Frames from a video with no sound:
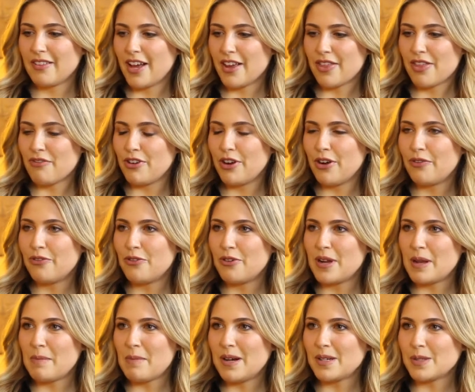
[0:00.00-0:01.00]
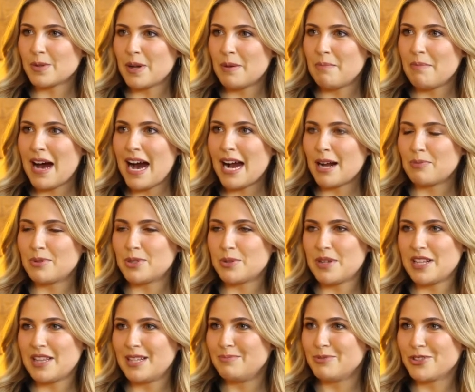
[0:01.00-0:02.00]
like 3 or 4 emails went back
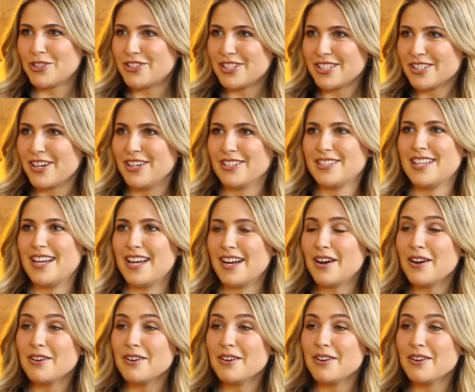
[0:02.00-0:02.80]
between them just discussing,